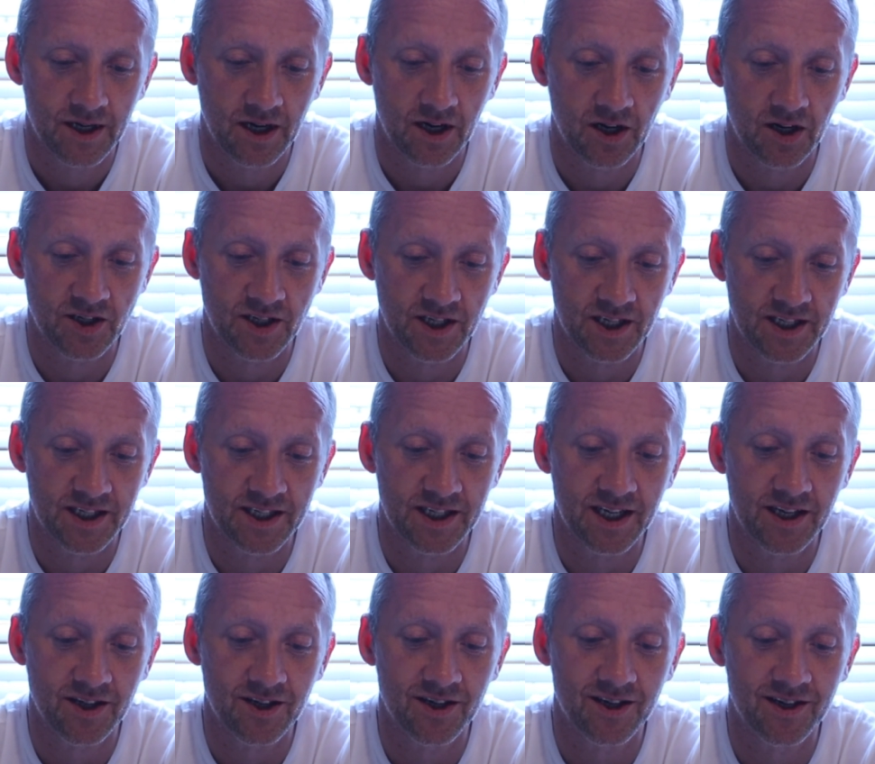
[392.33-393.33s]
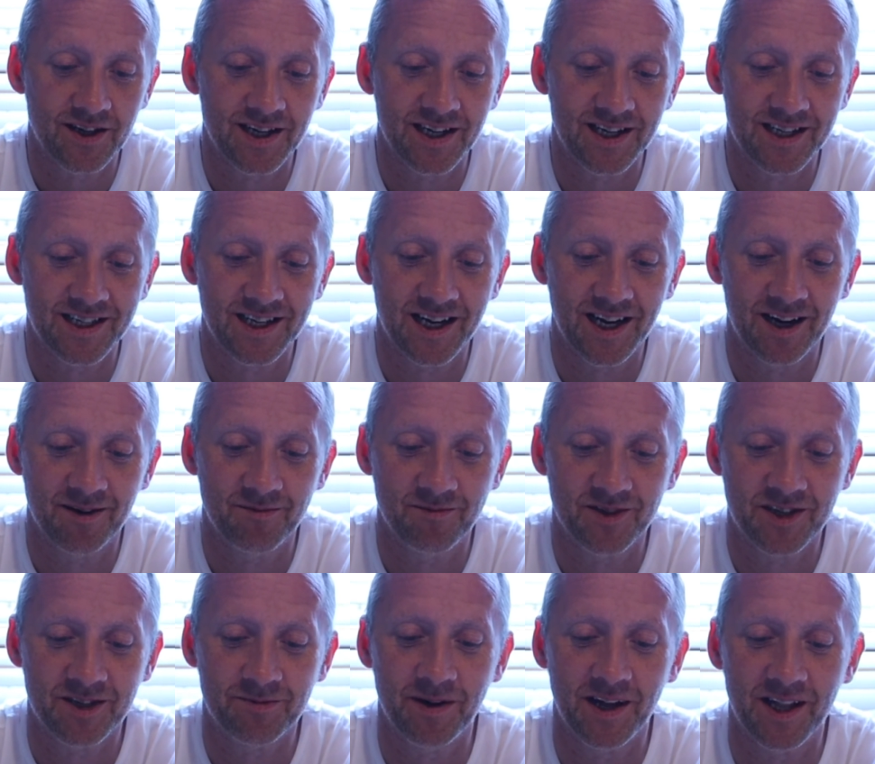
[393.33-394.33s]
because you can see there it's um,
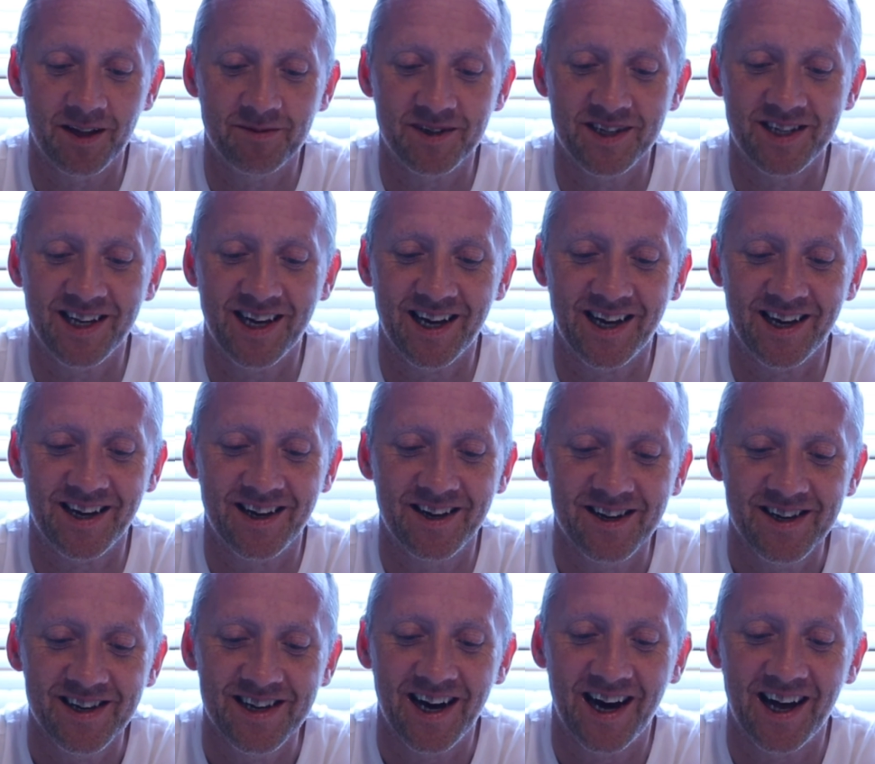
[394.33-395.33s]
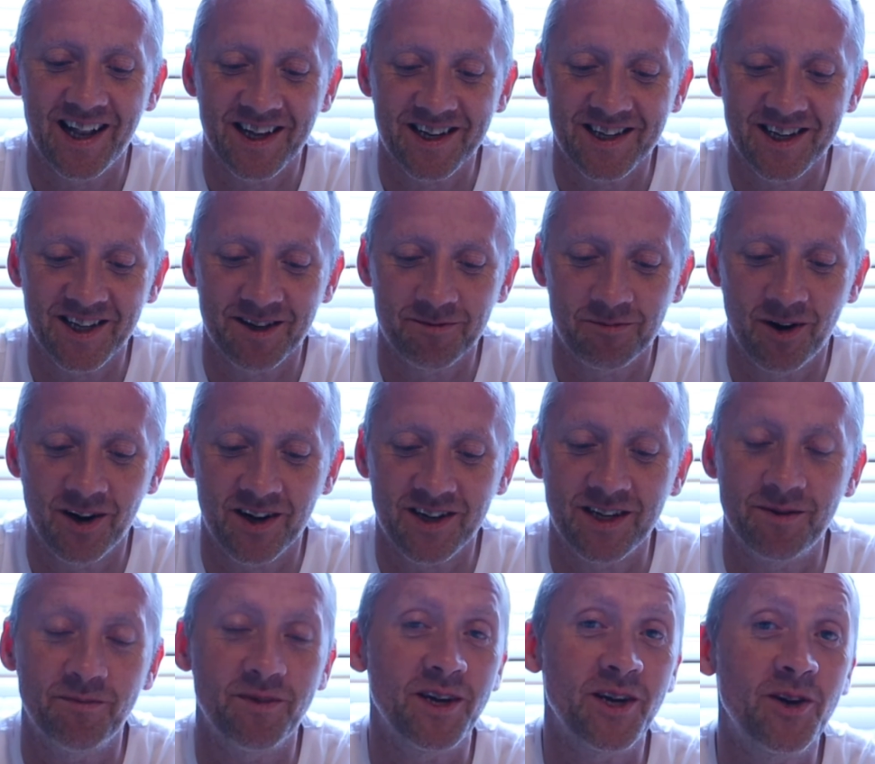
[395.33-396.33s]
spelling mistake. Alexander Park
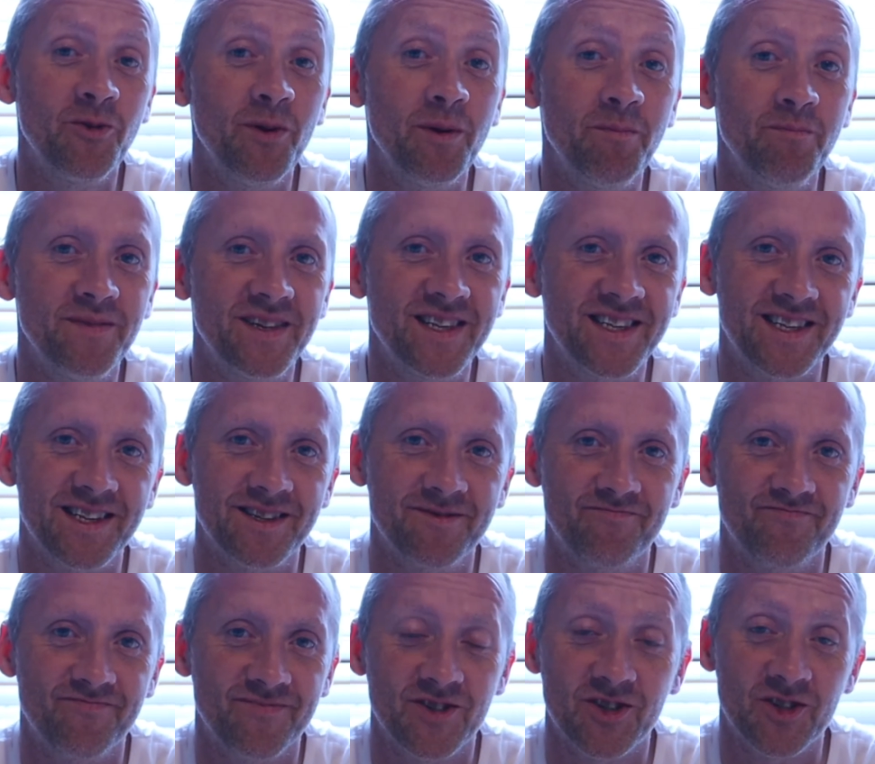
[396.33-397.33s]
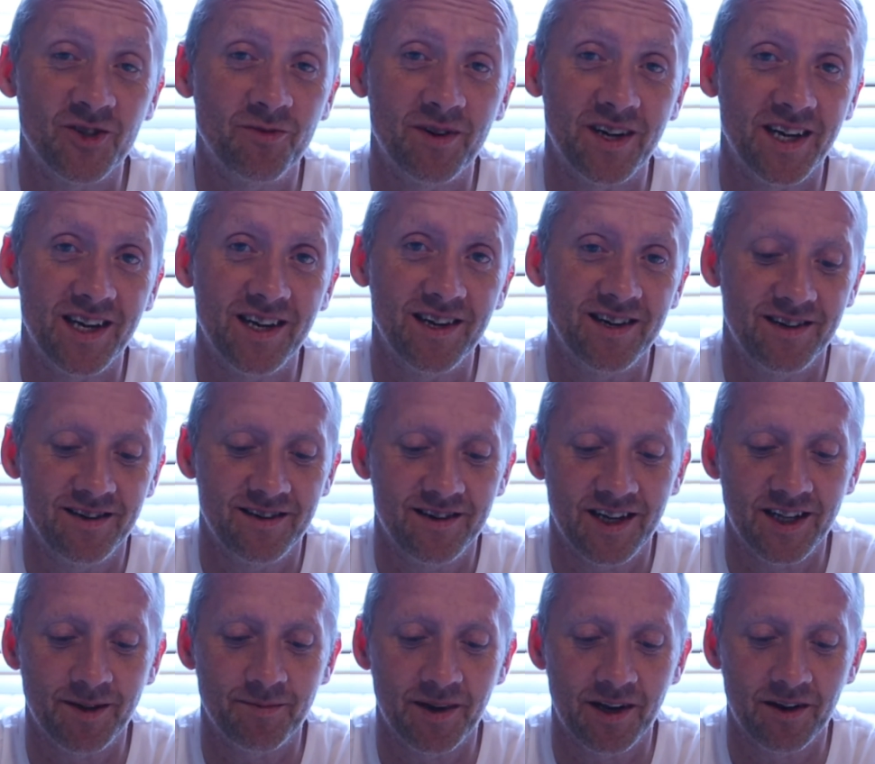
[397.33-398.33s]
Gym Equipment. There's no E
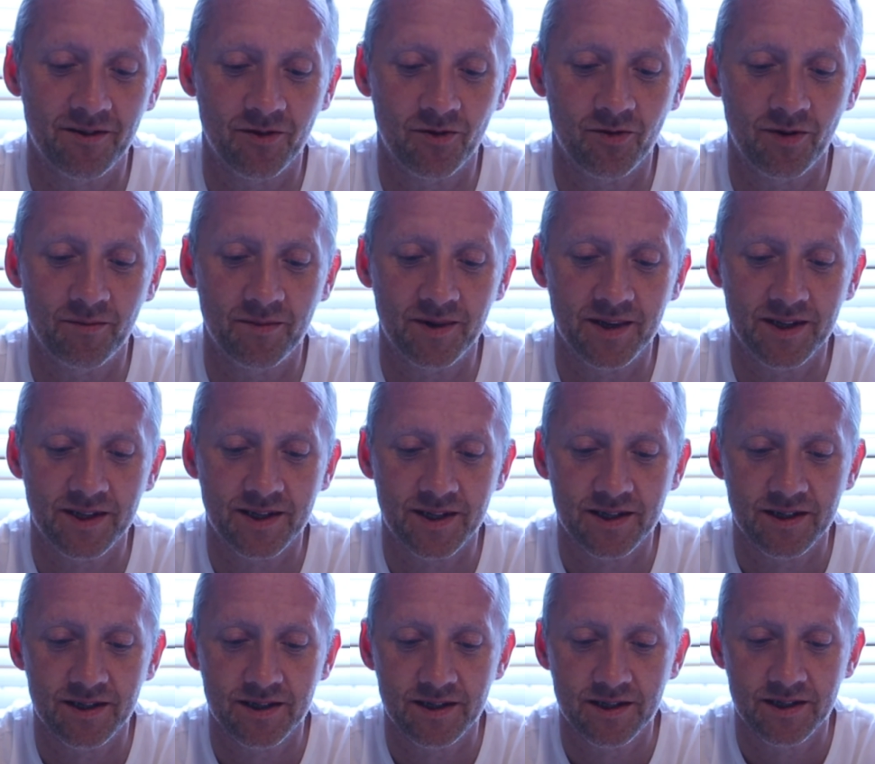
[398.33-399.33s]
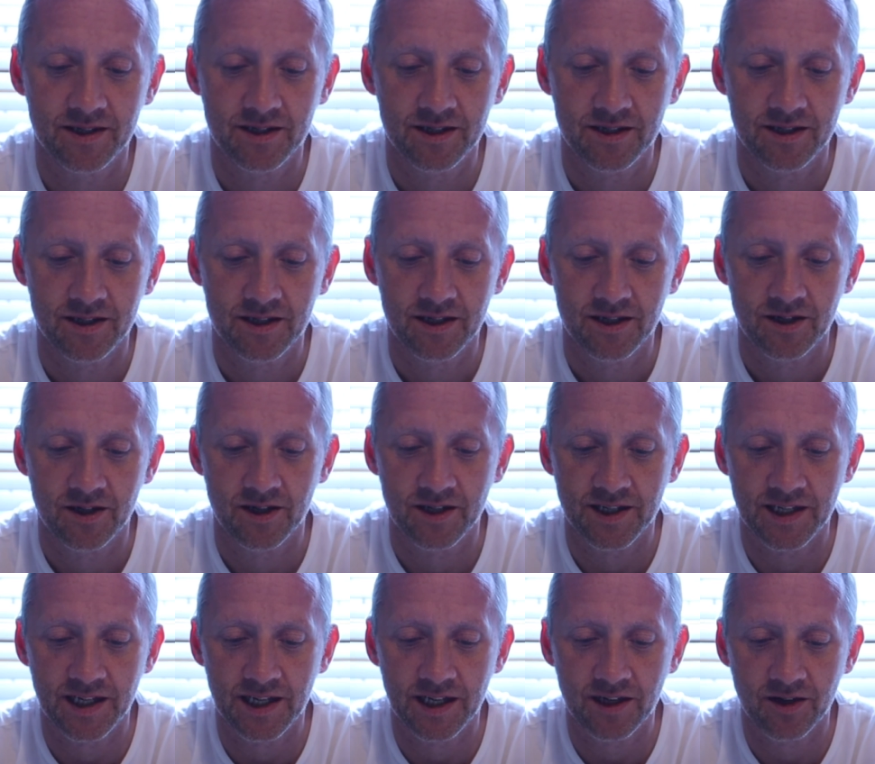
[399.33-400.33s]
in the middle of equipment.
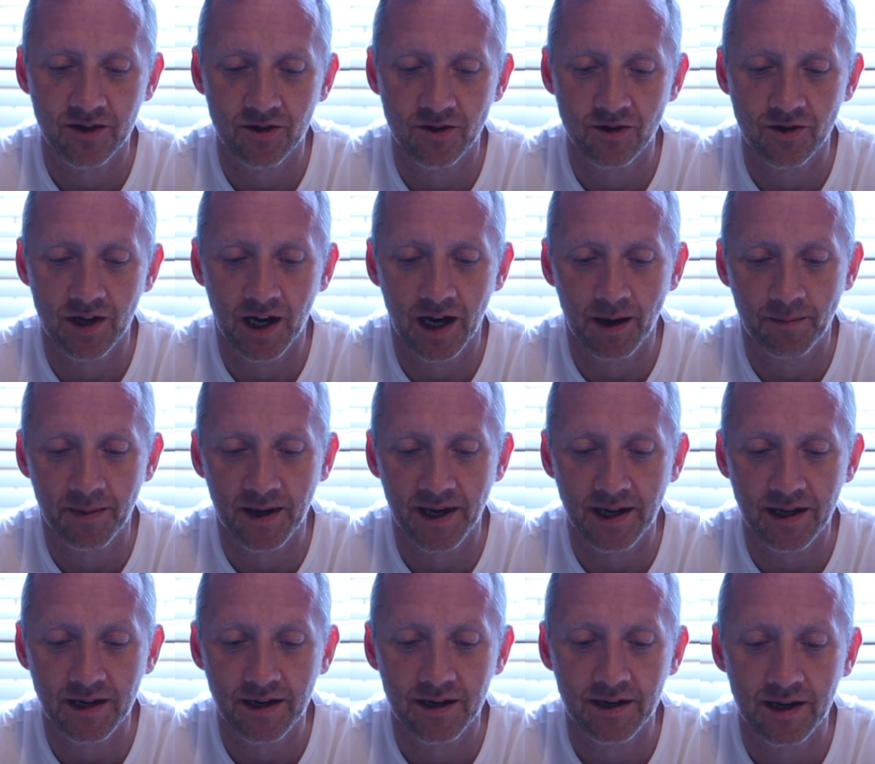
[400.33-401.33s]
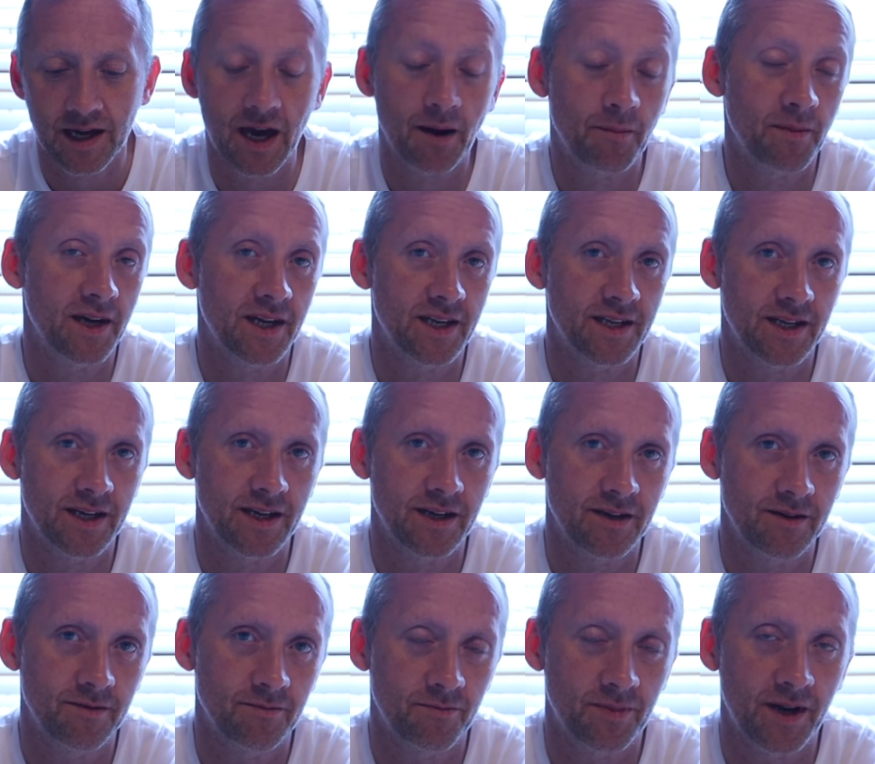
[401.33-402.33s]
It's E Q U I P M E N T.
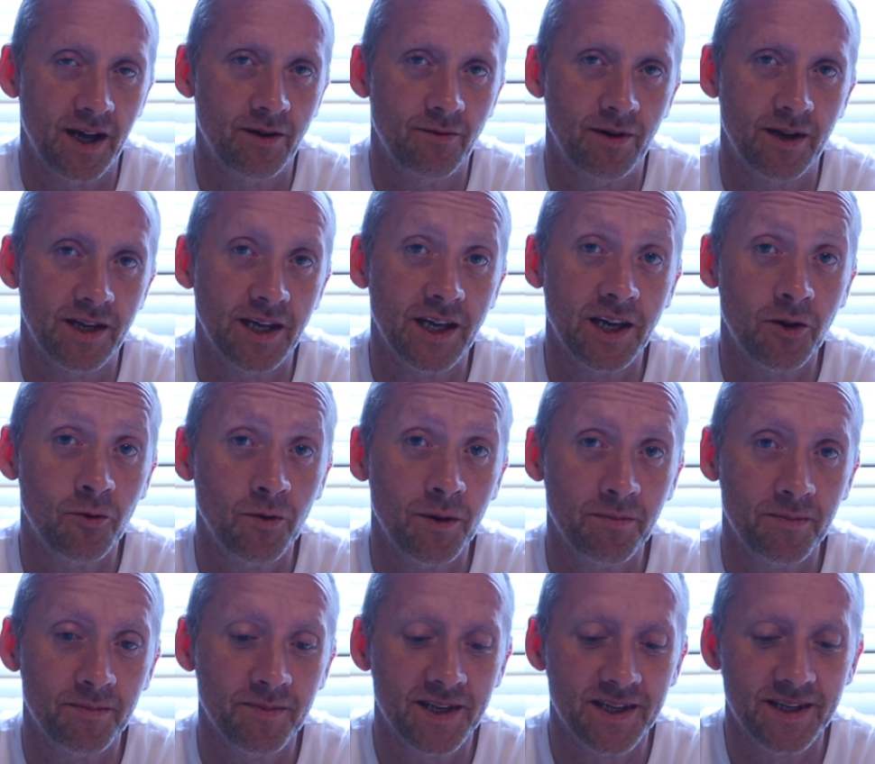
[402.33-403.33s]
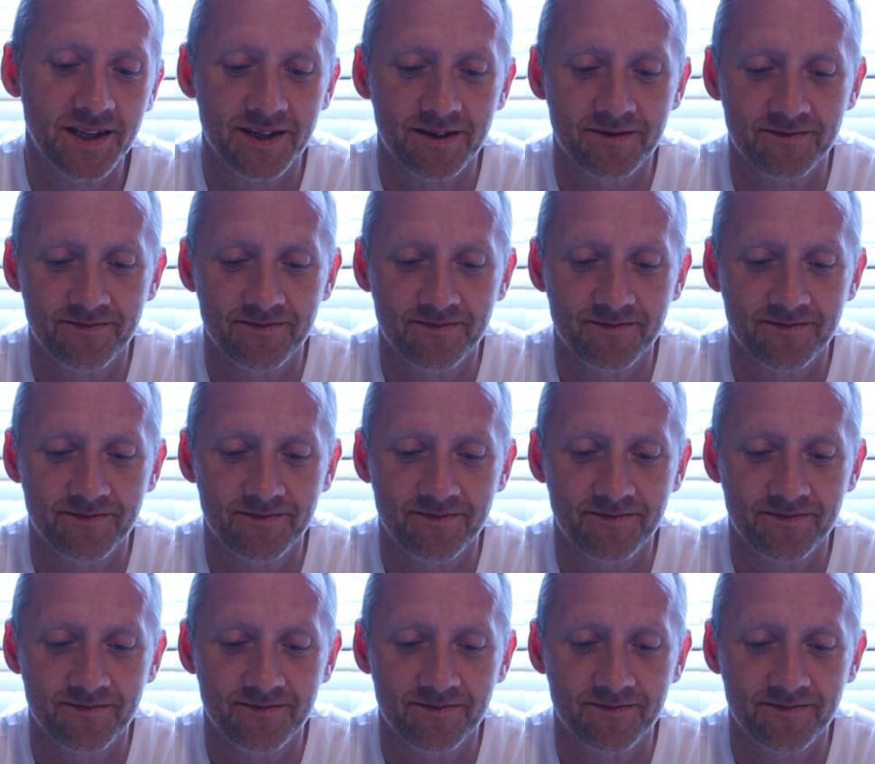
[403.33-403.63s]
But I went equipment.